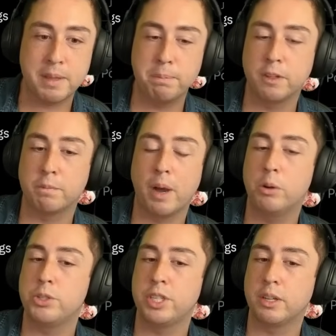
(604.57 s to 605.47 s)
People have
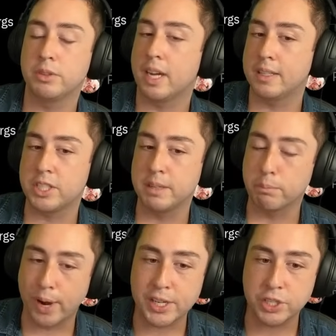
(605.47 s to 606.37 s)
posted their thoughts and
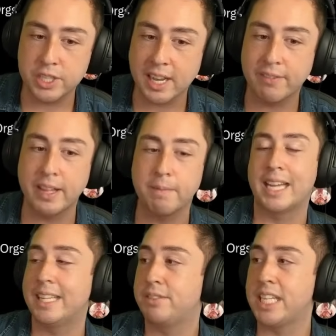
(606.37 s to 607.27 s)
impressions of it,
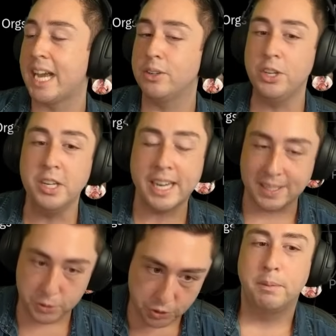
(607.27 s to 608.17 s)
and they've said how good it
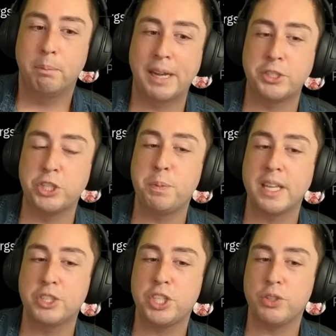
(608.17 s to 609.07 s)
is. But just
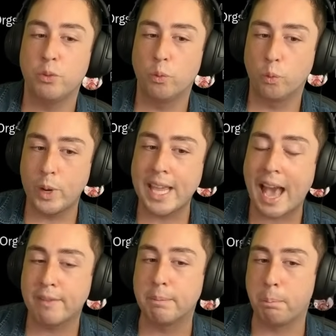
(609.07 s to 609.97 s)
because we
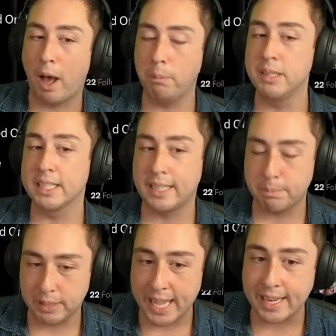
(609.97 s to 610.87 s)
haven't publicly
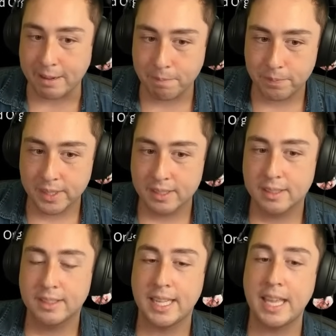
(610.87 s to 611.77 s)
played it,
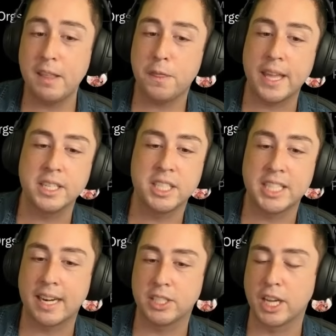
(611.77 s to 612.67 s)
he thinks
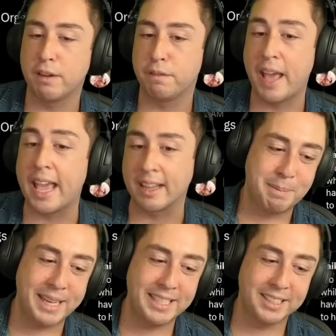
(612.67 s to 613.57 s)
that it's all fake.
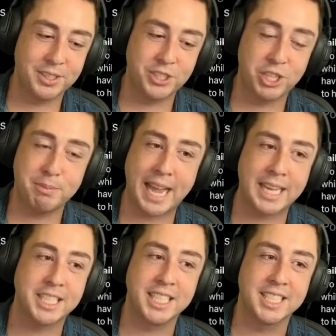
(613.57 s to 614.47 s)
Mental
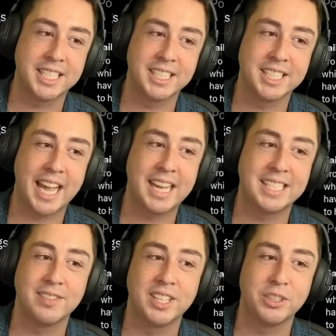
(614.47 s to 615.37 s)
gymnastics that this guy
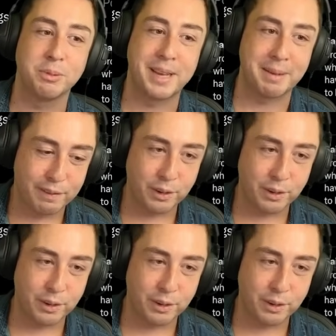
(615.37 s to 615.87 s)
is having to do, man.